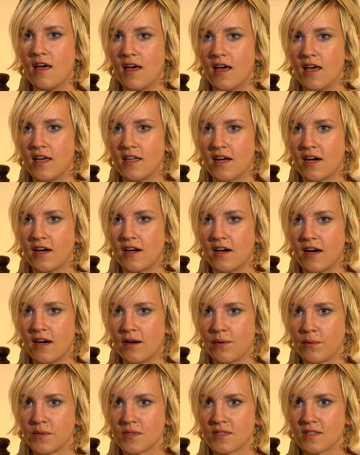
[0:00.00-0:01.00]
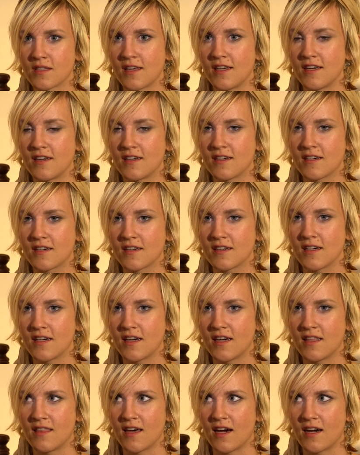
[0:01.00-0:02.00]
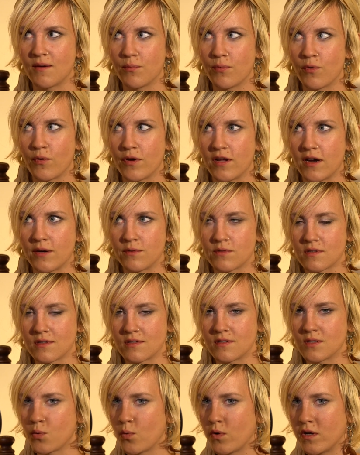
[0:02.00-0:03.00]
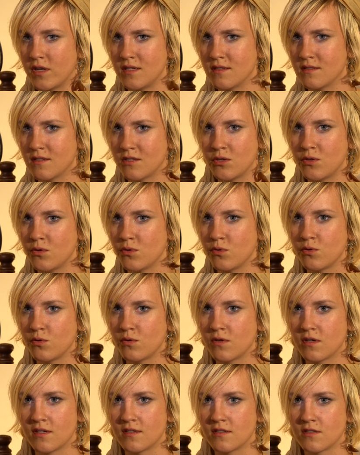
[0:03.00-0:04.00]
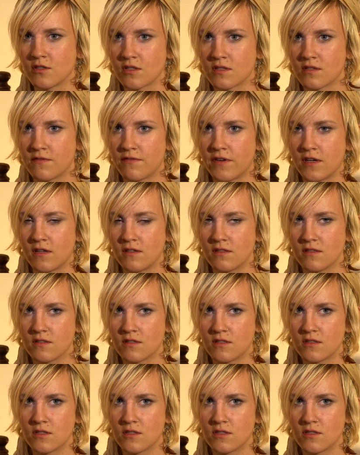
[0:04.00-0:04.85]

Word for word: And I, I was like, at that point I was like twenty-two and just felt